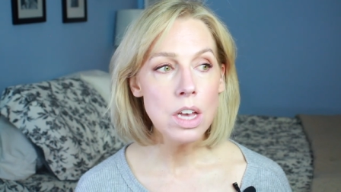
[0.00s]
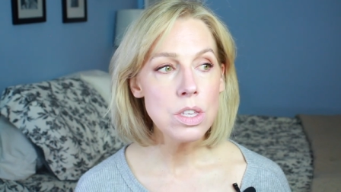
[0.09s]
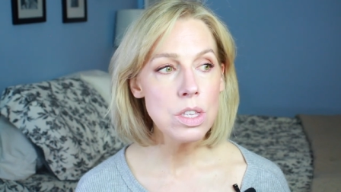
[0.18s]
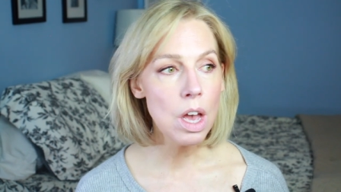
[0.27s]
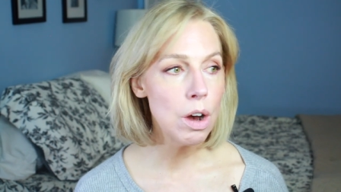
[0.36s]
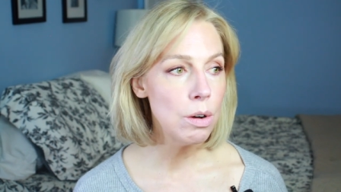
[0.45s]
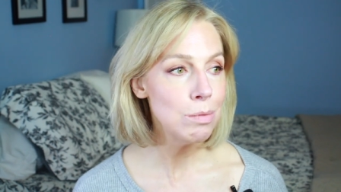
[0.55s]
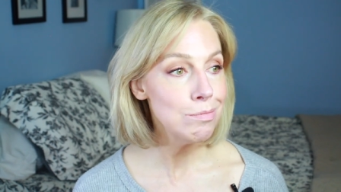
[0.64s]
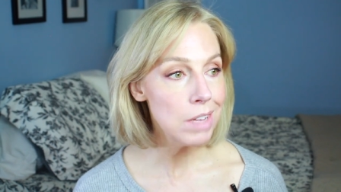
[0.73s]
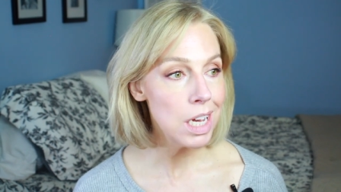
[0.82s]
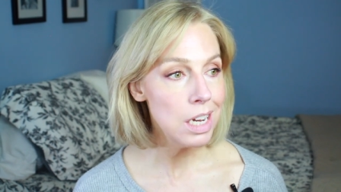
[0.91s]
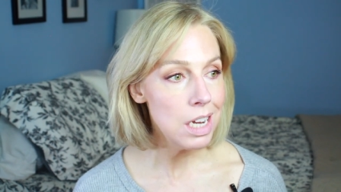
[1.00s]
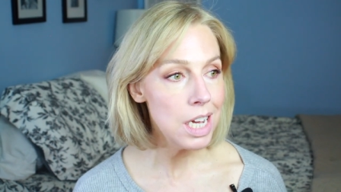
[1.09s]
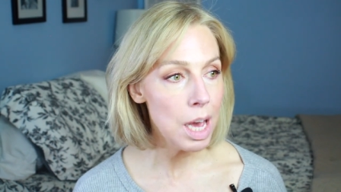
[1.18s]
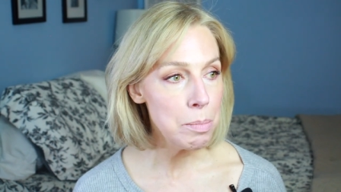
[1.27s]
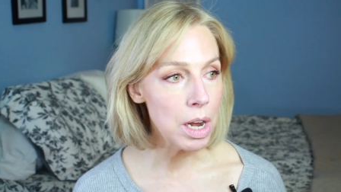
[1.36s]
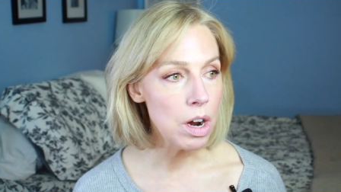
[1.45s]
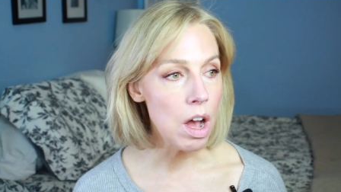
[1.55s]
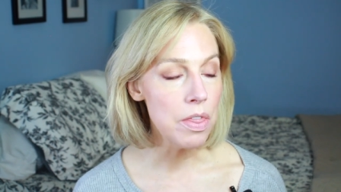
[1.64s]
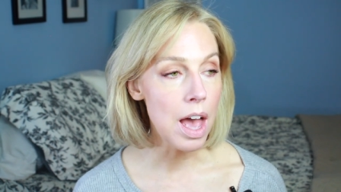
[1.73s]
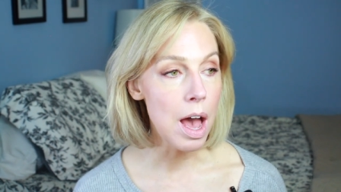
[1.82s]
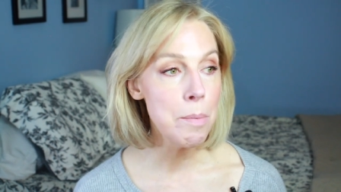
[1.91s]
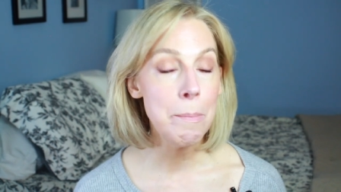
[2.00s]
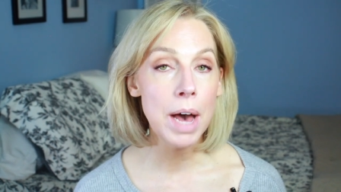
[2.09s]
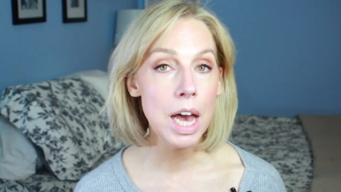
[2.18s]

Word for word: so I need to get better on that.